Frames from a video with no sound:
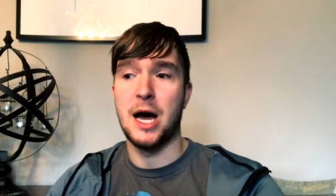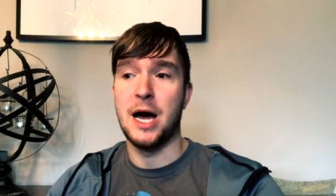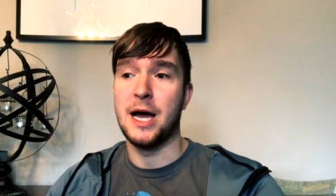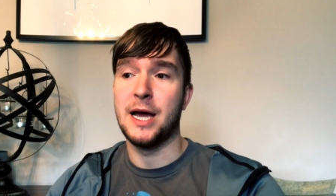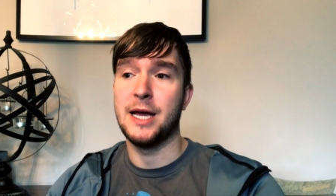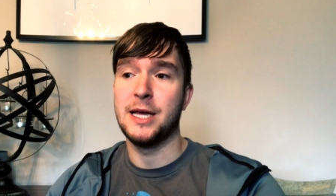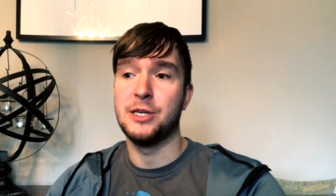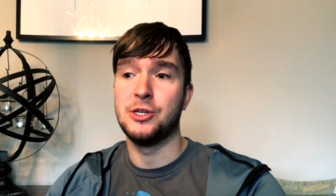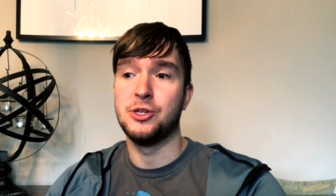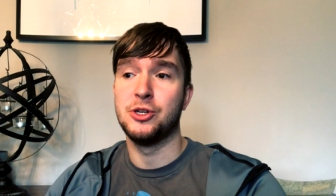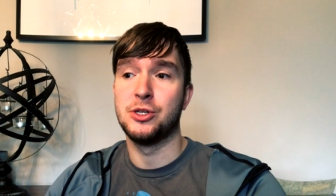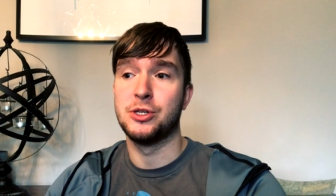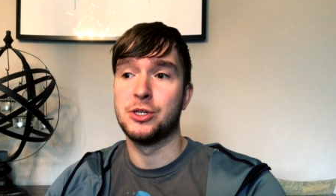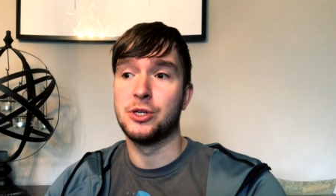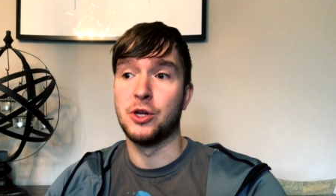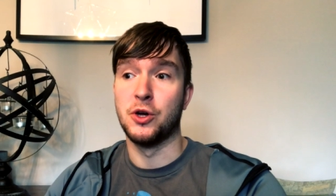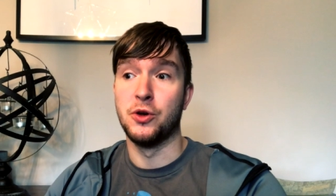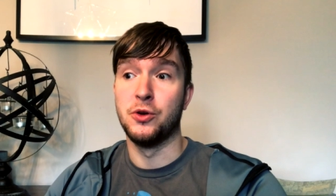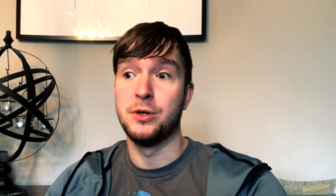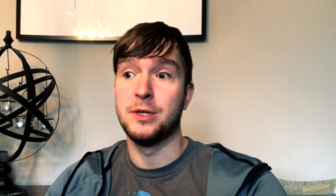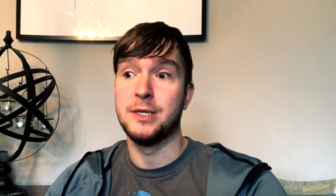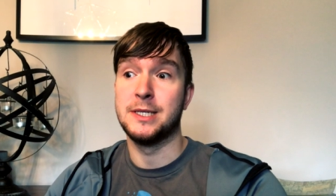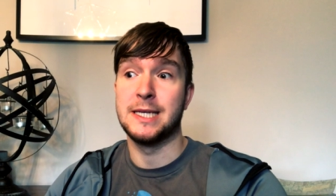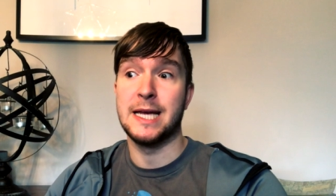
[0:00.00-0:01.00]
I just
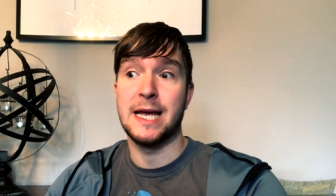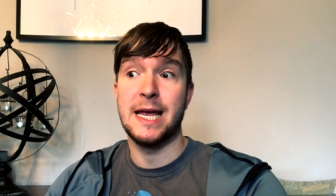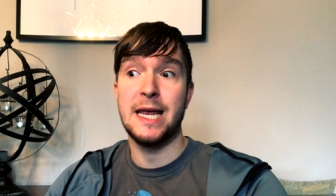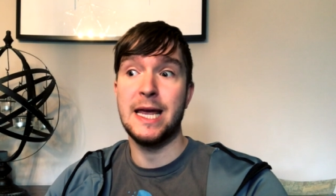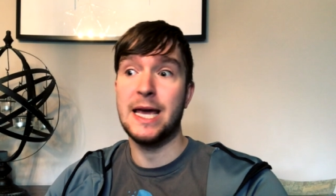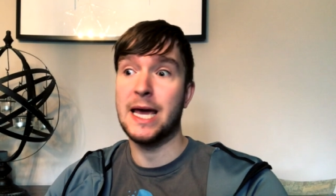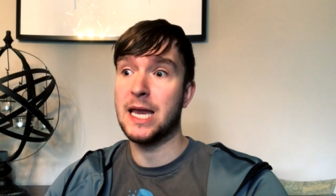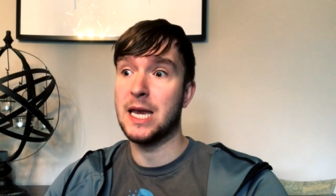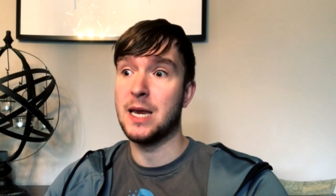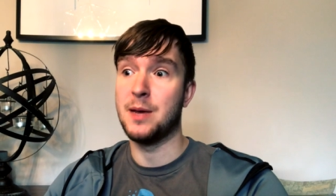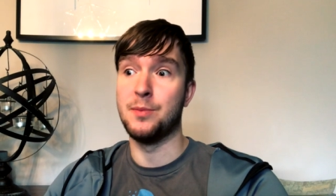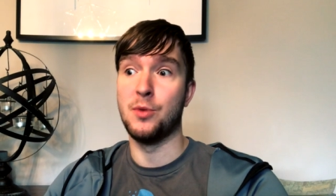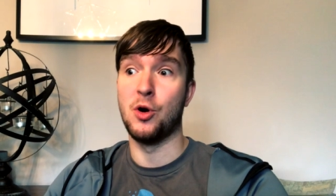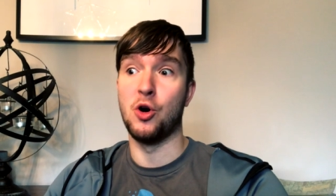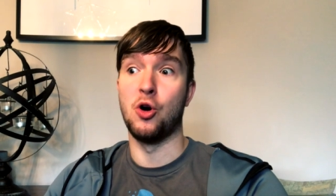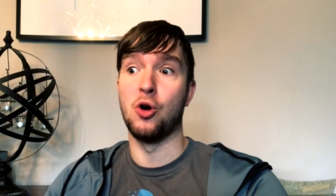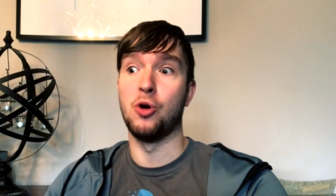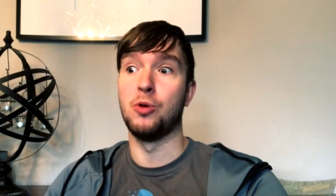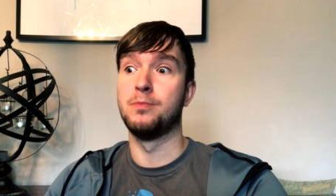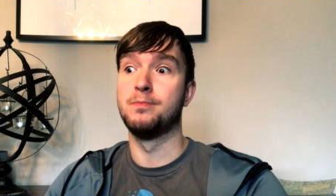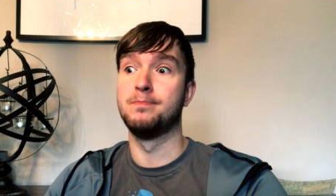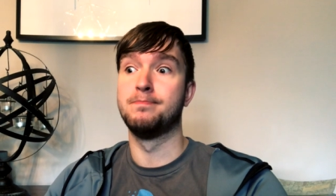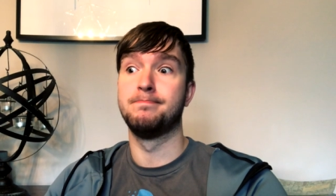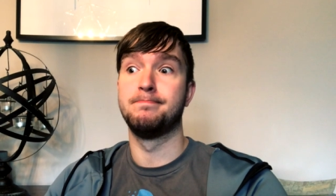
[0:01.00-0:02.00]
couldn't take
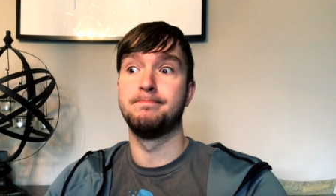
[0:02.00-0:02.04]
anymore.